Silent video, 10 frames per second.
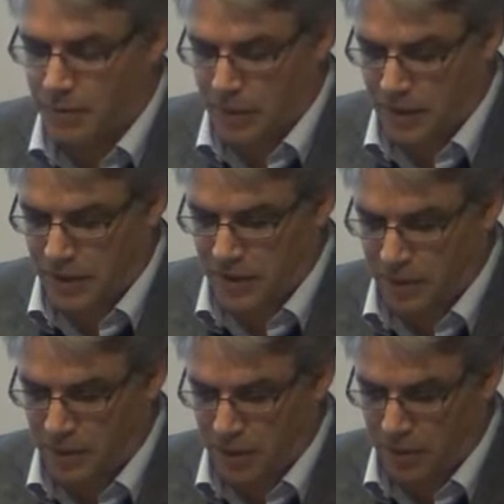and building
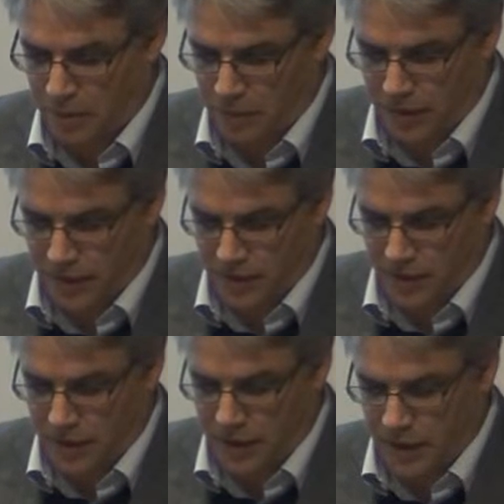subsea equipment for the last
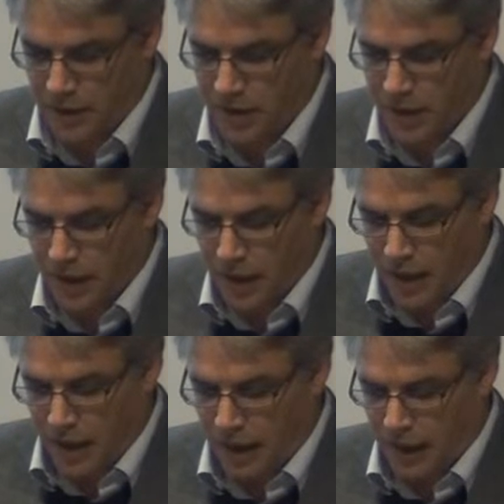16 years.
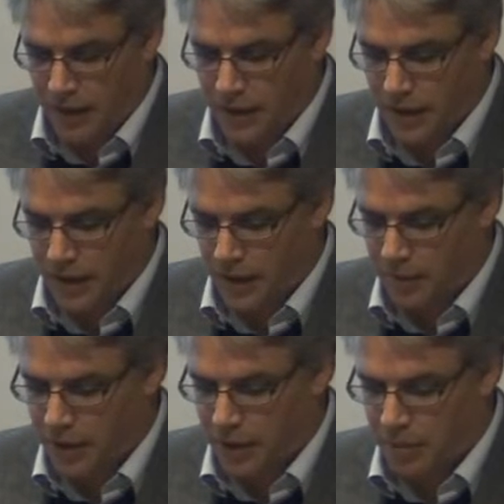And our
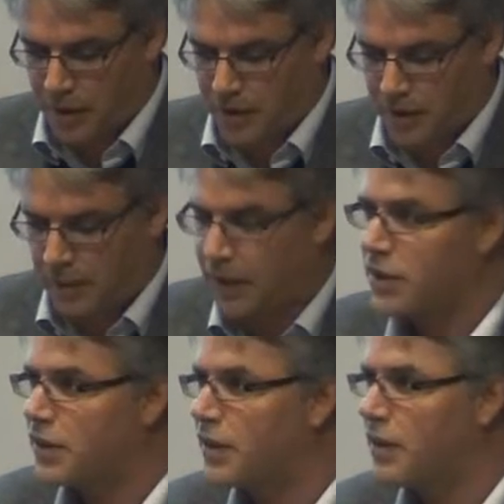marine operations
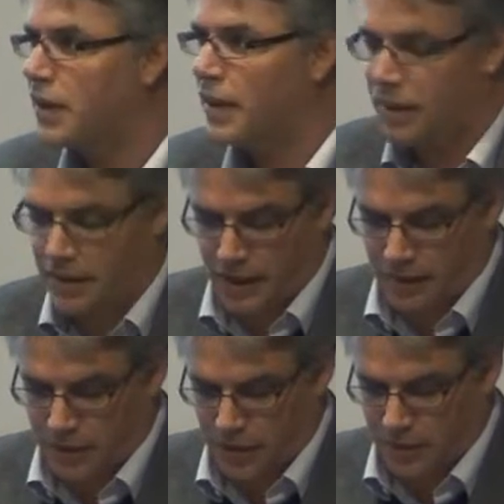manager,
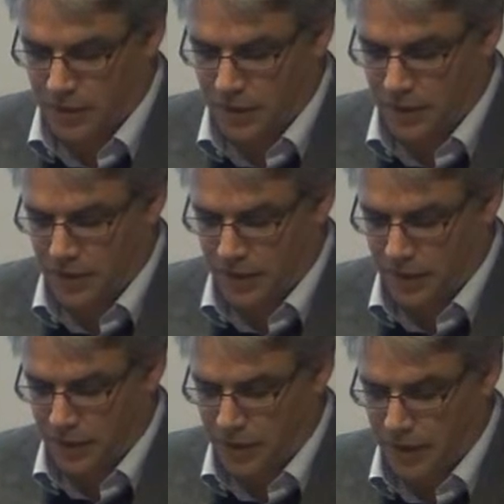David Thompson, who's had
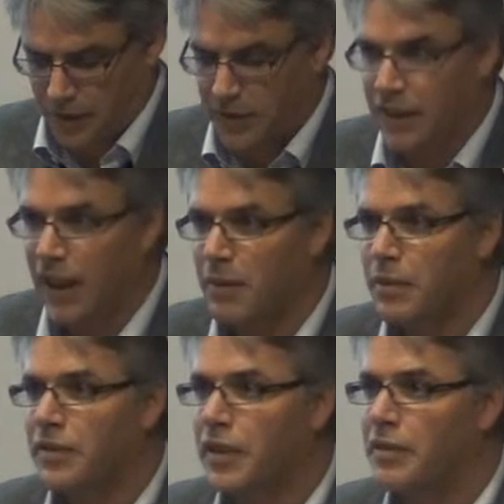30 years in the game
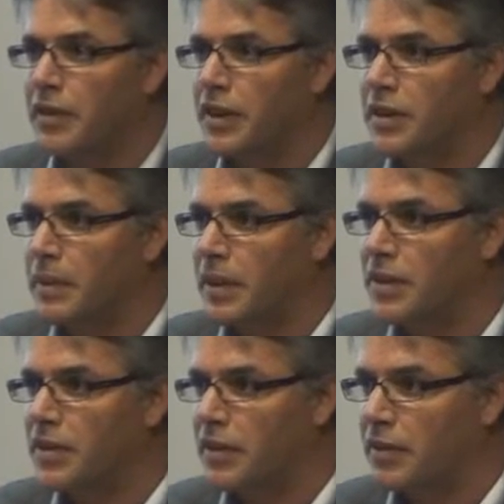and very, very
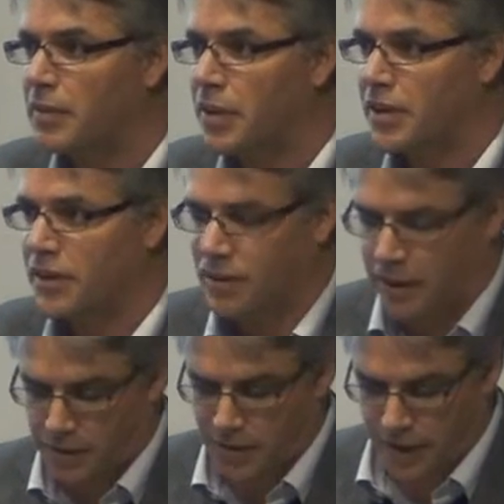experienced delivering projects in
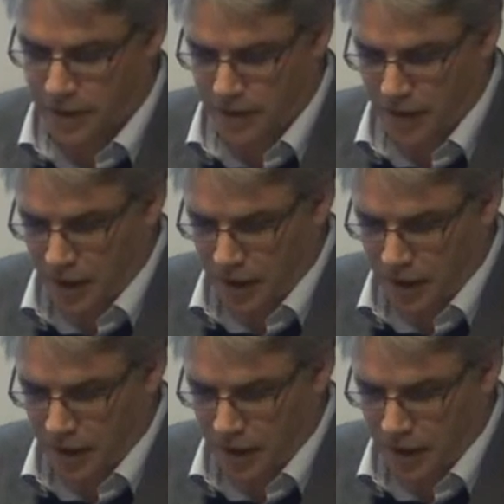tidal sites.